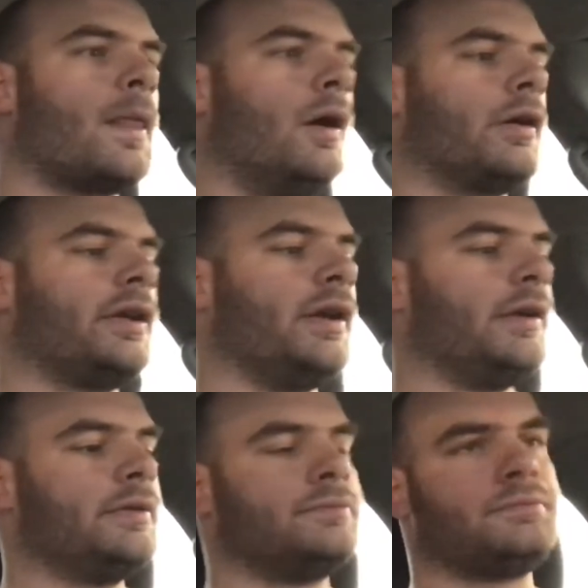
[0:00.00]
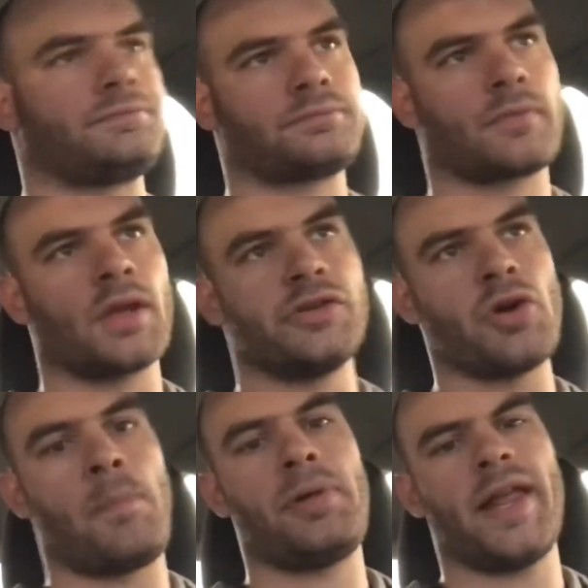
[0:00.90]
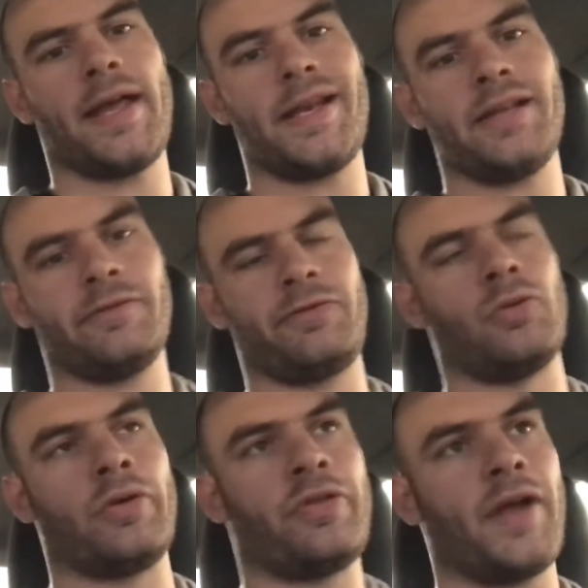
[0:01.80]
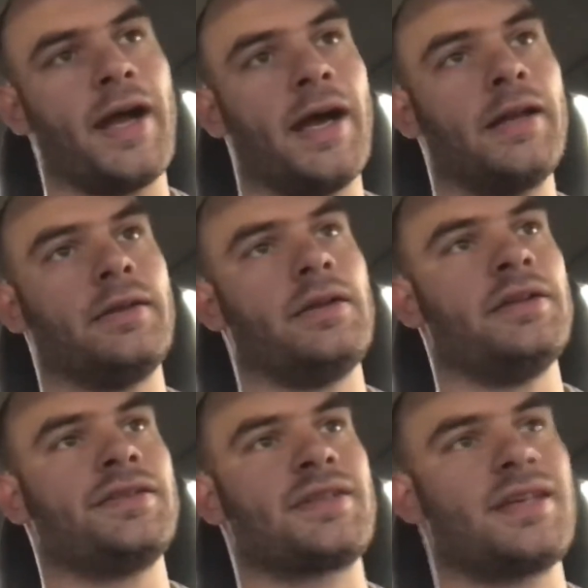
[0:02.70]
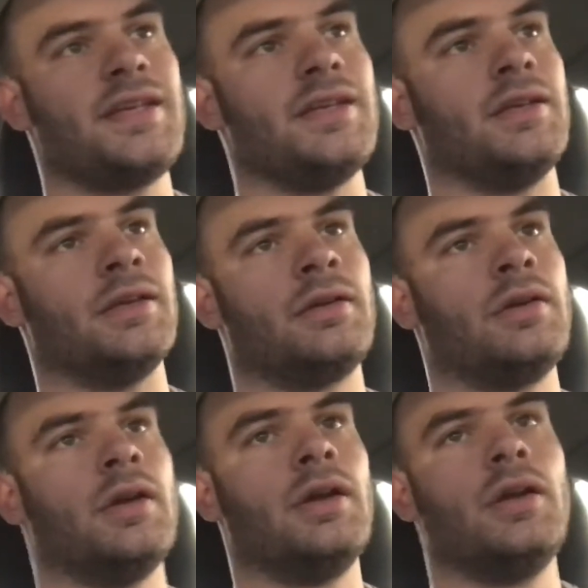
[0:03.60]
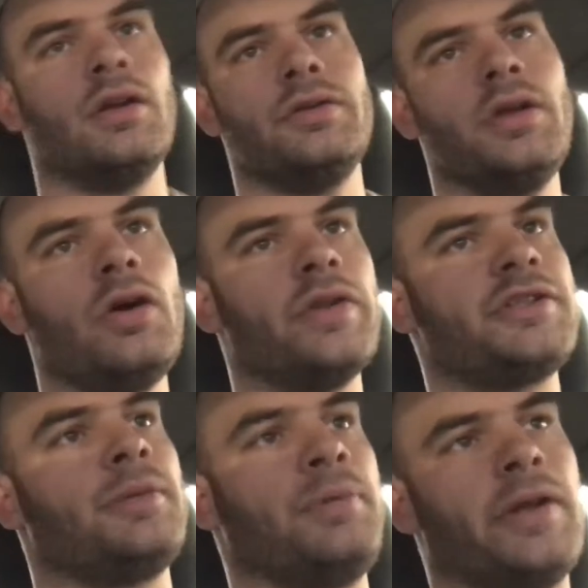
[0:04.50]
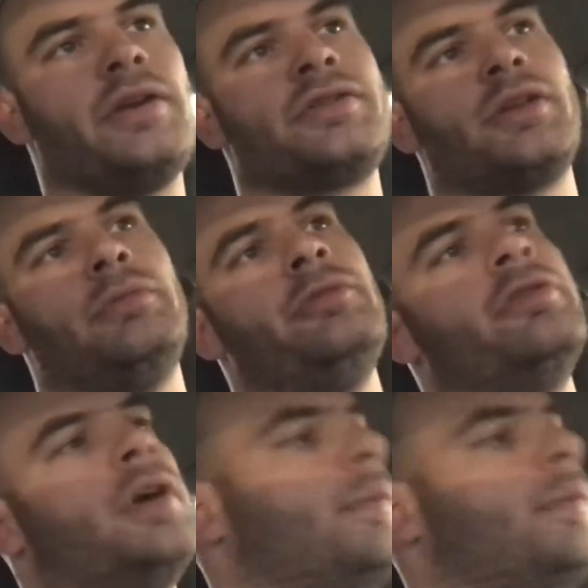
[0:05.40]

Okay? So planning for that is key. Know that your player is going to move